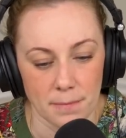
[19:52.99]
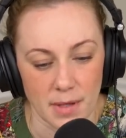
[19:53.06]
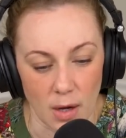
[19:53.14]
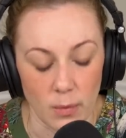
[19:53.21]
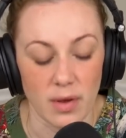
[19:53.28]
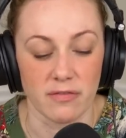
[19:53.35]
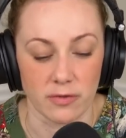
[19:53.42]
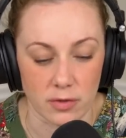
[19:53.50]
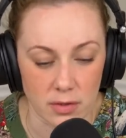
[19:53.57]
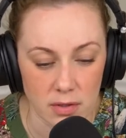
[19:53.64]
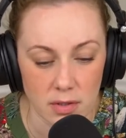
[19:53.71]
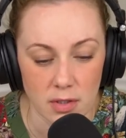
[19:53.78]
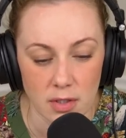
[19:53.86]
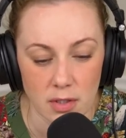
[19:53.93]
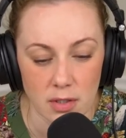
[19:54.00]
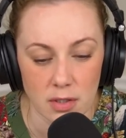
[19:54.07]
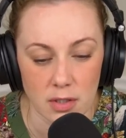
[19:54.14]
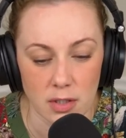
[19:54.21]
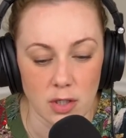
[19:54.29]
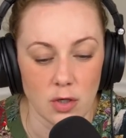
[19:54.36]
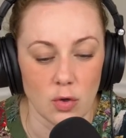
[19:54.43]
However,
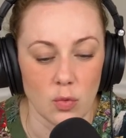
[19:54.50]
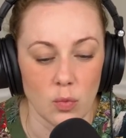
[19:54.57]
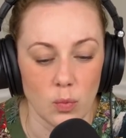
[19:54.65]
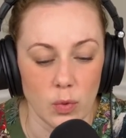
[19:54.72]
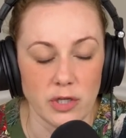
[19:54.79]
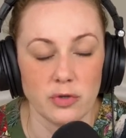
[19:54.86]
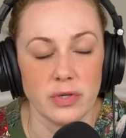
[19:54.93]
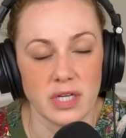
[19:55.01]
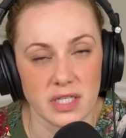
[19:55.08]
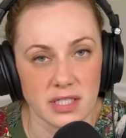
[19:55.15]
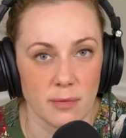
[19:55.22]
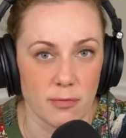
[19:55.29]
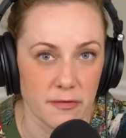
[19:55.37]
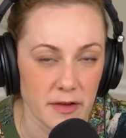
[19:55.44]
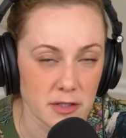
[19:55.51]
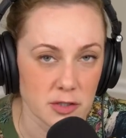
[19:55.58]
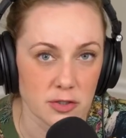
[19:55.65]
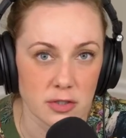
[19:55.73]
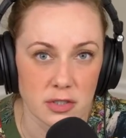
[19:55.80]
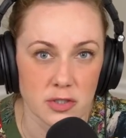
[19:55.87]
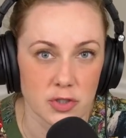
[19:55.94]
we do need to see a
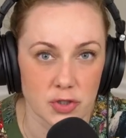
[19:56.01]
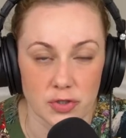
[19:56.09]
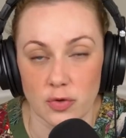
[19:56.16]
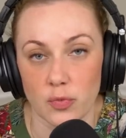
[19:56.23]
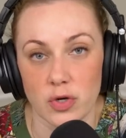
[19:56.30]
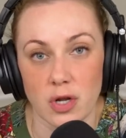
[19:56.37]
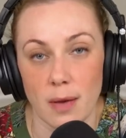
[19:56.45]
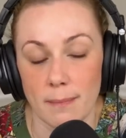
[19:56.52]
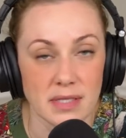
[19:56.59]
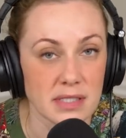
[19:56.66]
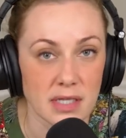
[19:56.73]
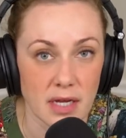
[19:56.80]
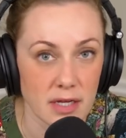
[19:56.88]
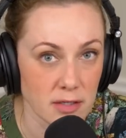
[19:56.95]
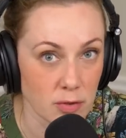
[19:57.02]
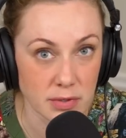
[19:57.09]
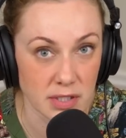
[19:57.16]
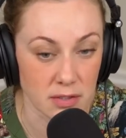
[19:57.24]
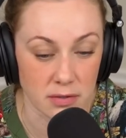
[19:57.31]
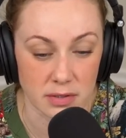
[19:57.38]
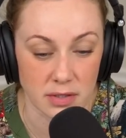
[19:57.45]
professional to ensure that we're not
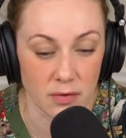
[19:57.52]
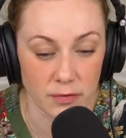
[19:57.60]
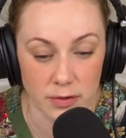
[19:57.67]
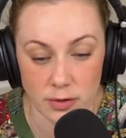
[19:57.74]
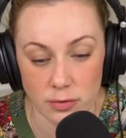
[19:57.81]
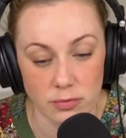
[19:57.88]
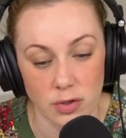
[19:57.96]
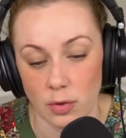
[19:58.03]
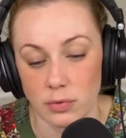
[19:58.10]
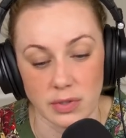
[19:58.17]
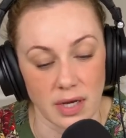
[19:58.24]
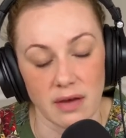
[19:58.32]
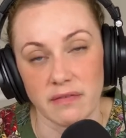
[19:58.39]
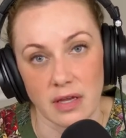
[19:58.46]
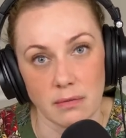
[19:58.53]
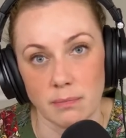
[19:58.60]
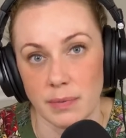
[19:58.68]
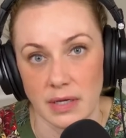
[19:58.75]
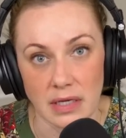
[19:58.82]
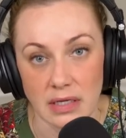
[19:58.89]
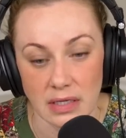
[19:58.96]
misdiagnosing ourselves, because you don't have
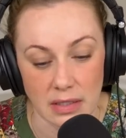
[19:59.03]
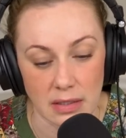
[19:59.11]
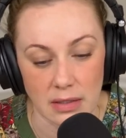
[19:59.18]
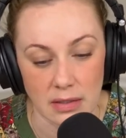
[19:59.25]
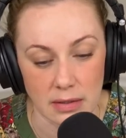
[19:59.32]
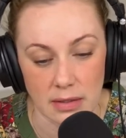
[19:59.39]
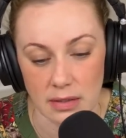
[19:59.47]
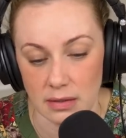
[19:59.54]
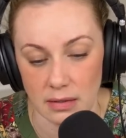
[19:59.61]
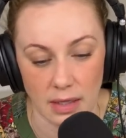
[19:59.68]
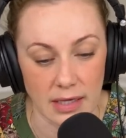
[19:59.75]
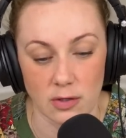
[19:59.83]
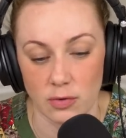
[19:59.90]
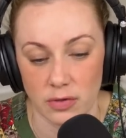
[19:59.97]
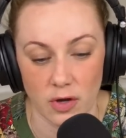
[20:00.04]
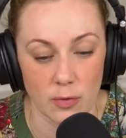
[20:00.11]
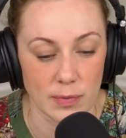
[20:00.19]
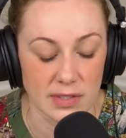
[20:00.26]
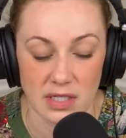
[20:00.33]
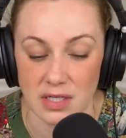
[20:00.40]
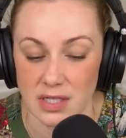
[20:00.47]
NPD like your
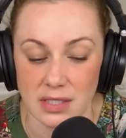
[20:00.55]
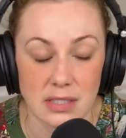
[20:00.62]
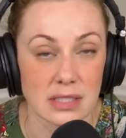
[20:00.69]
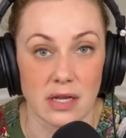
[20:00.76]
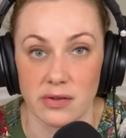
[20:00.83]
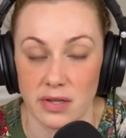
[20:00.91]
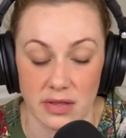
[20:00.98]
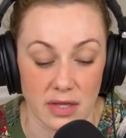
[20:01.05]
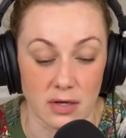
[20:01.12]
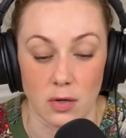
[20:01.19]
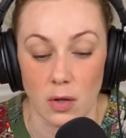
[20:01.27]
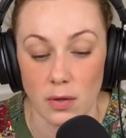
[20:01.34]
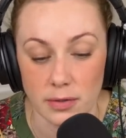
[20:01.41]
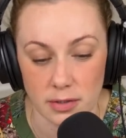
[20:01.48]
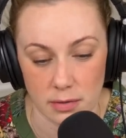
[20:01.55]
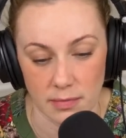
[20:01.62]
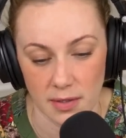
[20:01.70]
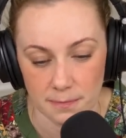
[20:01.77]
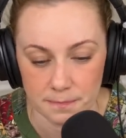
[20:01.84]
therapist said. It doesn't sound like that at all to me.